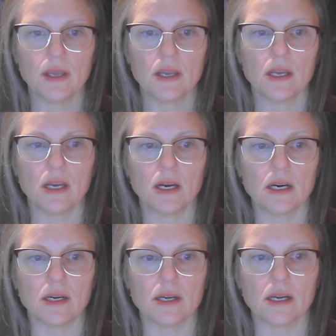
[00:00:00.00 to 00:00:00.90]

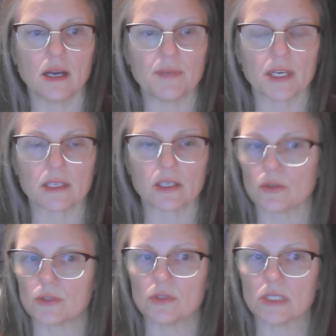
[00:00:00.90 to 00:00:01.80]
I'm not going to go
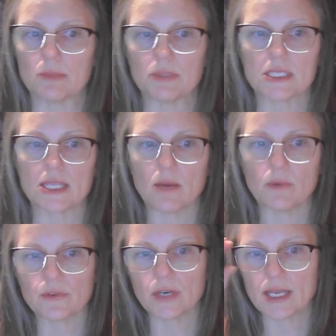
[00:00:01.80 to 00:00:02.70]
too deep into that
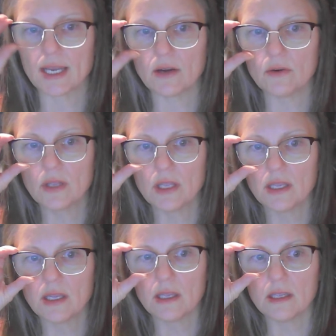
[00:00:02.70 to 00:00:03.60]
one right now.
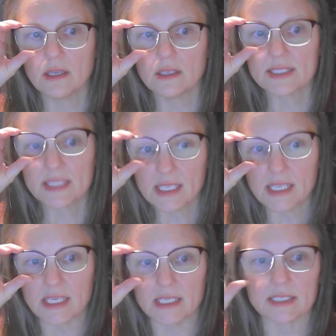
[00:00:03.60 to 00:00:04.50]
Sticky
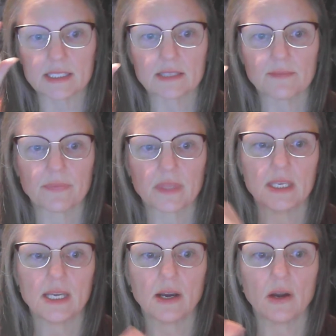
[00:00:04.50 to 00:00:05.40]
keys.
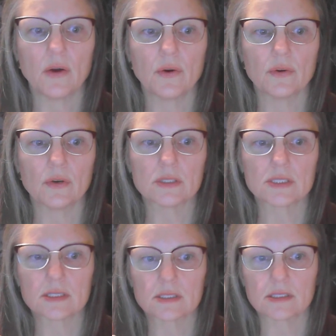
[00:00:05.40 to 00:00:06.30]
Now,
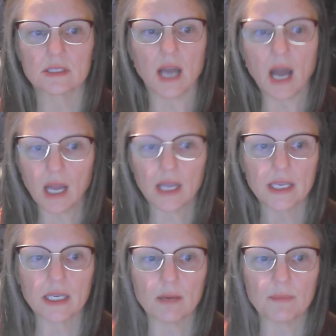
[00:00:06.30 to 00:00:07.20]
I
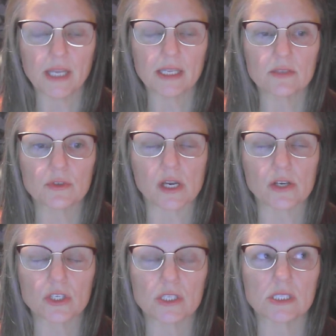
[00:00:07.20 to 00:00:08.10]
got my
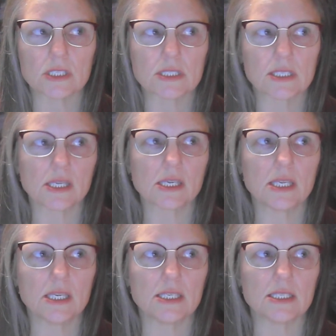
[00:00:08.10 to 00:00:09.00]
introduction to sticky
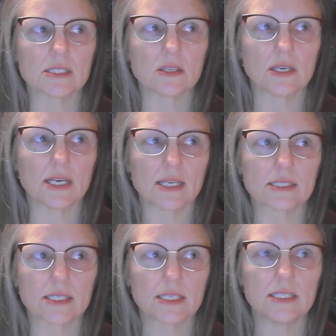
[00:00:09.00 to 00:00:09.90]
keys on
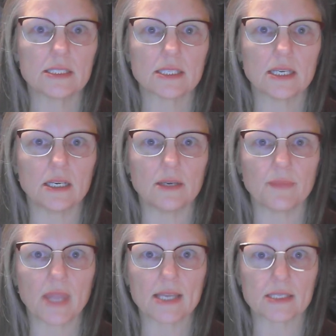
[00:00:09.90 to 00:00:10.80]
accident
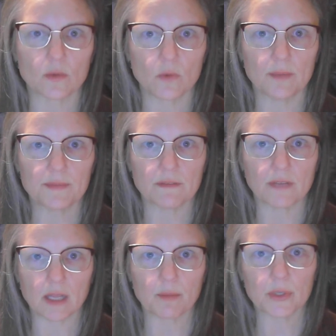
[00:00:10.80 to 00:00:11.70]
as a web
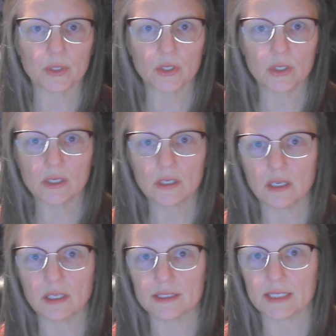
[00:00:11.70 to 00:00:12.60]
developer
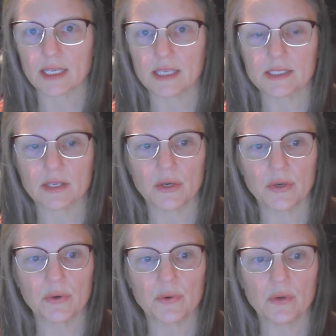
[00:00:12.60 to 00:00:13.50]
decades
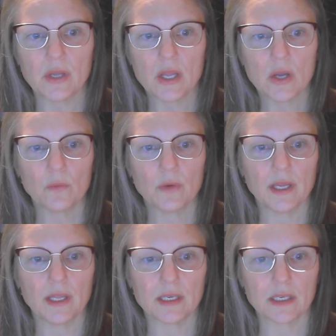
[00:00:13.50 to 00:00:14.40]
ago
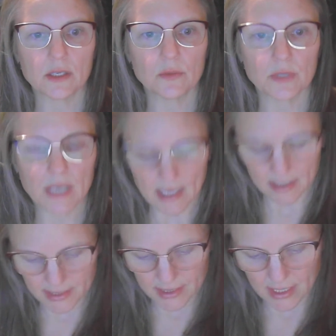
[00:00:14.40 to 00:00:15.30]
when you would
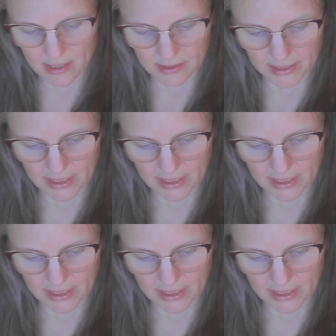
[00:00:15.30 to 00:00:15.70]
accidentally